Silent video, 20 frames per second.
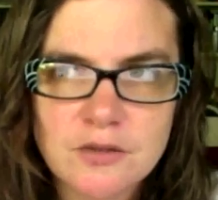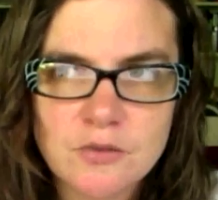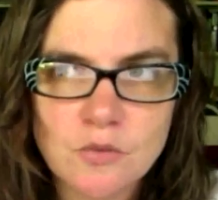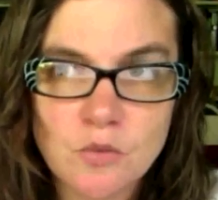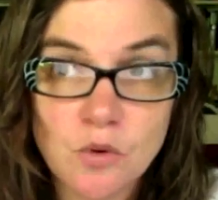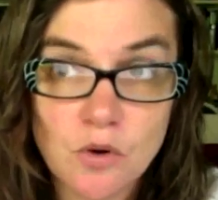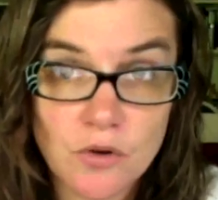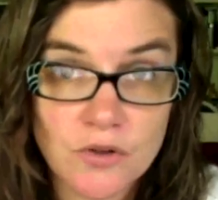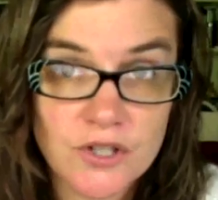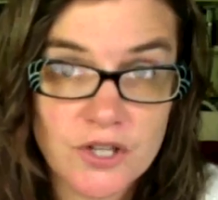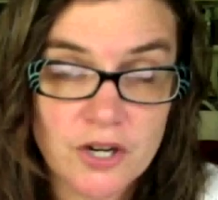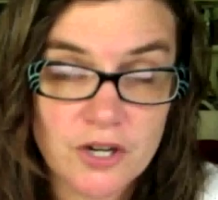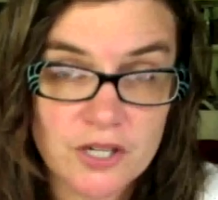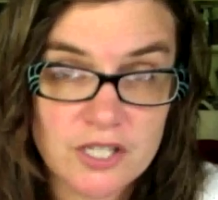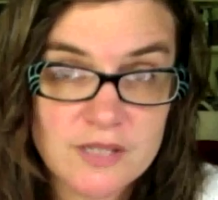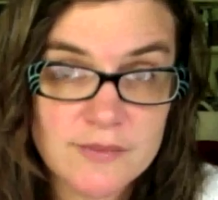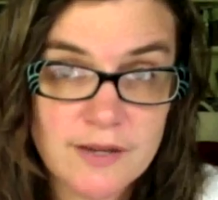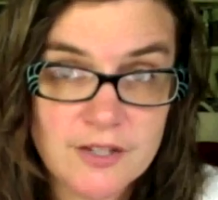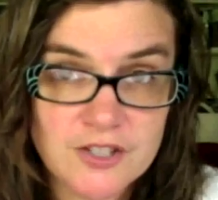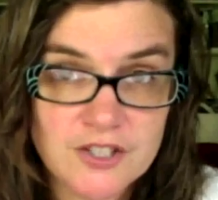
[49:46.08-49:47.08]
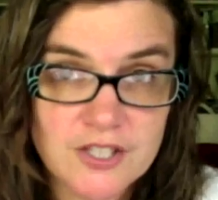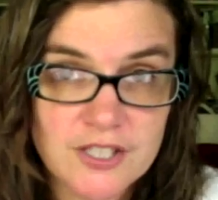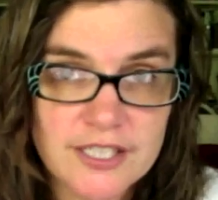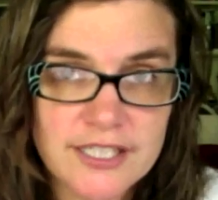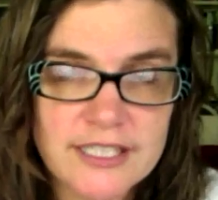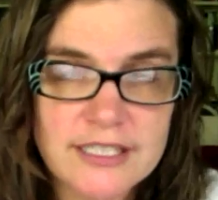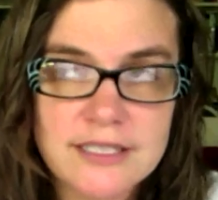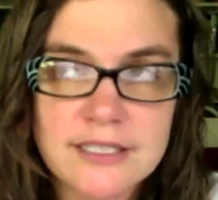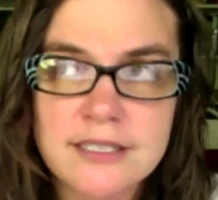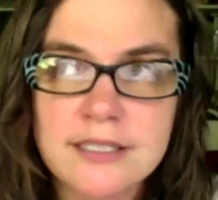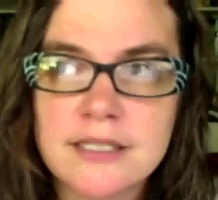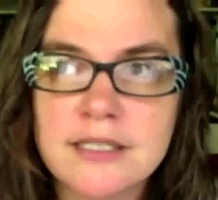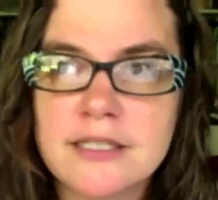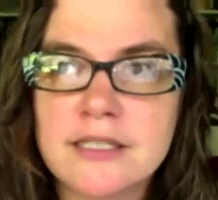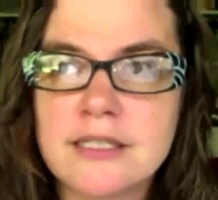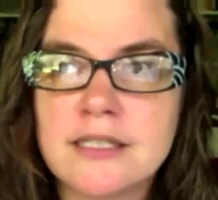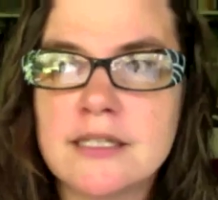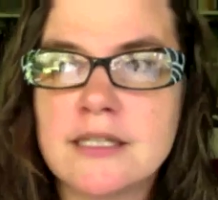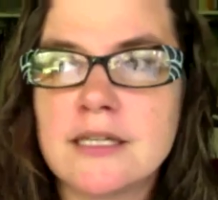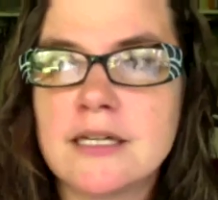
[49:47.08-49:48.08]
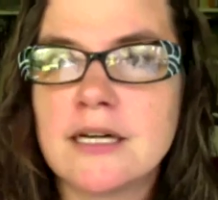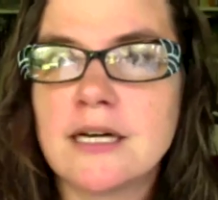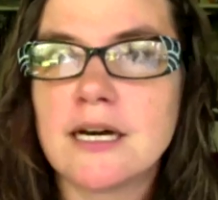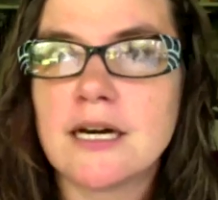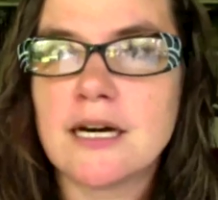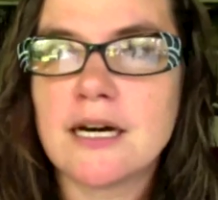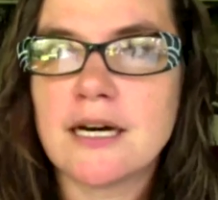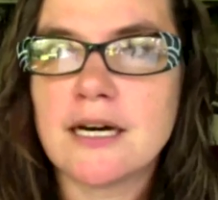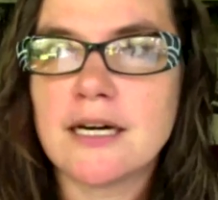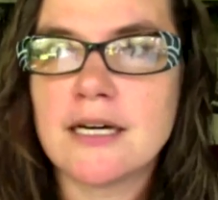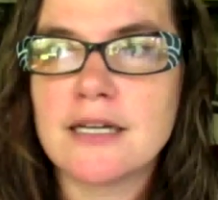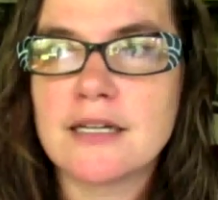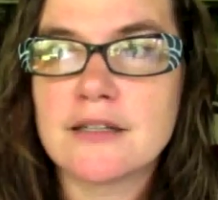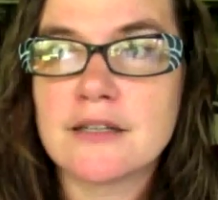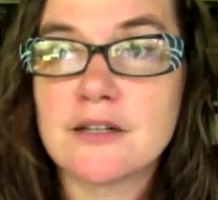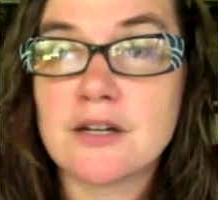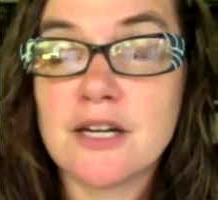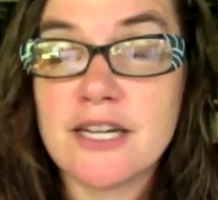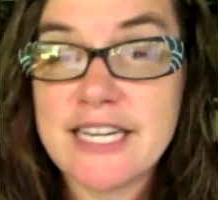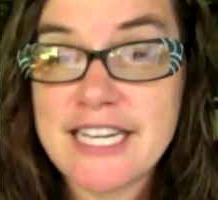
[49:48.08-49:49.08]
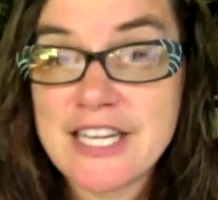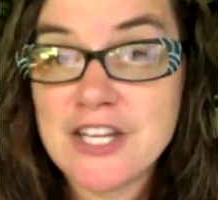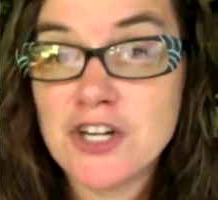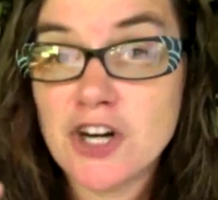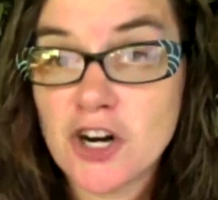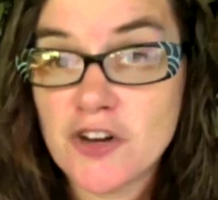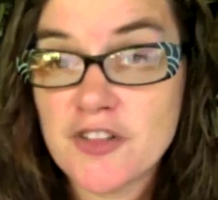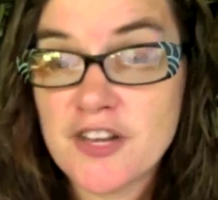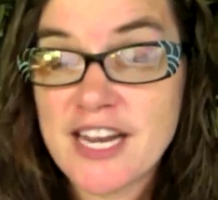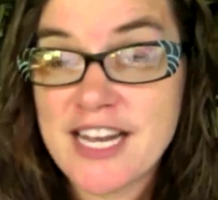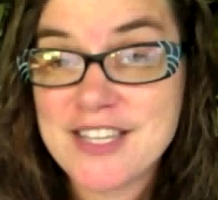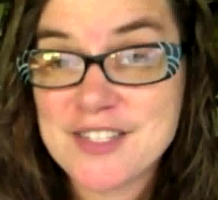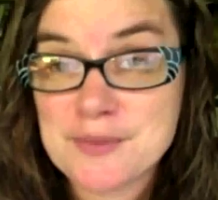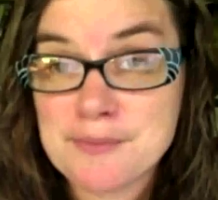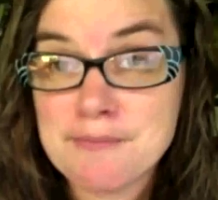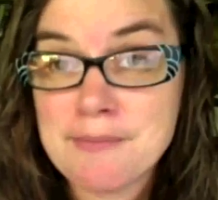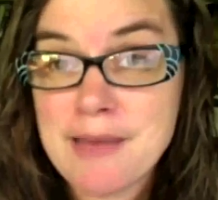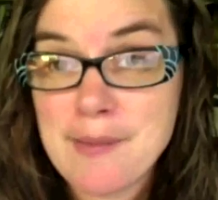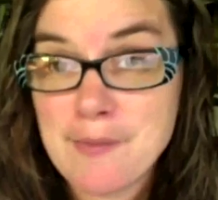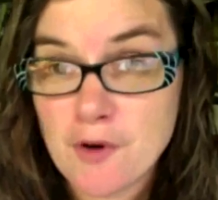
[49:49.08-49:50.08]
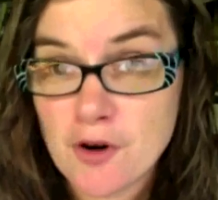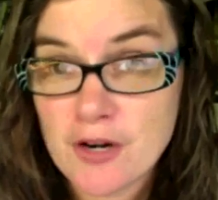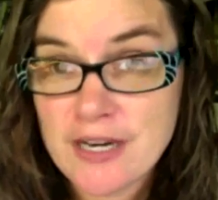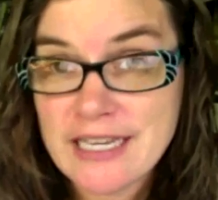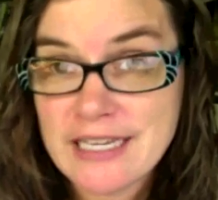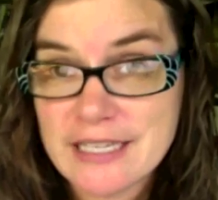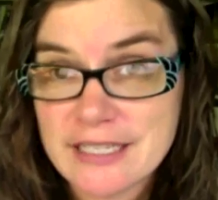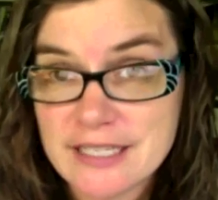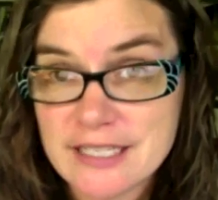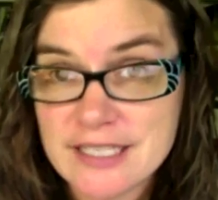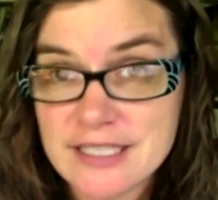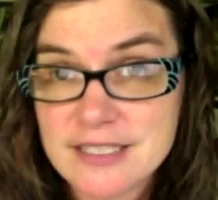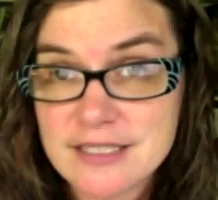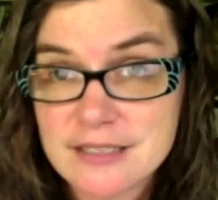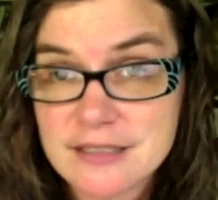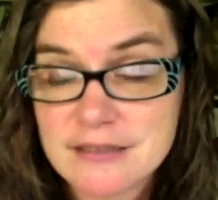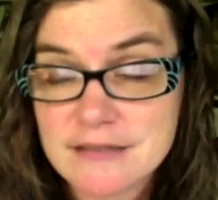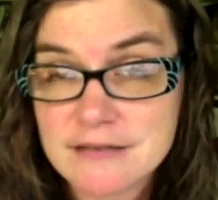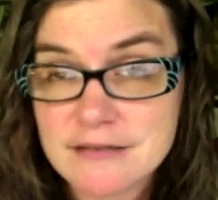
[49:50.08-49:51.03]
wool yarn, especially, any yarn that has memory in it,